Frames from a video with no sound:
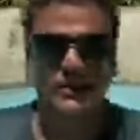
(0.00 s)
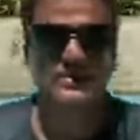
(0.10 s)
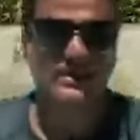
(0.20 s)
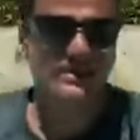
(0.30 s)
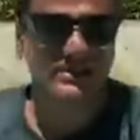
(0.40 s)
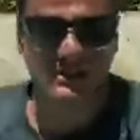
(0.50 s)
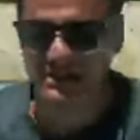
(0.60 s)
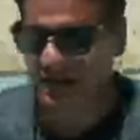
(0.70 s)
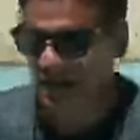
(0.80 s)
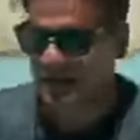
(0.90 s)
of resistance
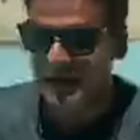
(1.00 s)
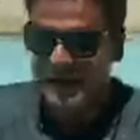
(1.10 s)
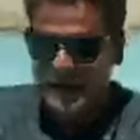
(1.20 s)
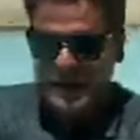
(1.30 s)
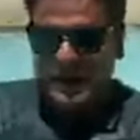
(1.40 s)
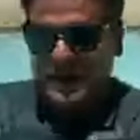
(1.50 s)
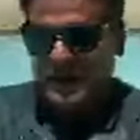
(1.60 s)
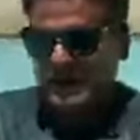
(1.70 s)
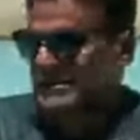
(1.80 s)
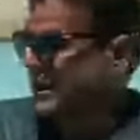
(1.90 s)
on.
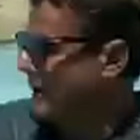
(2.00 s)
And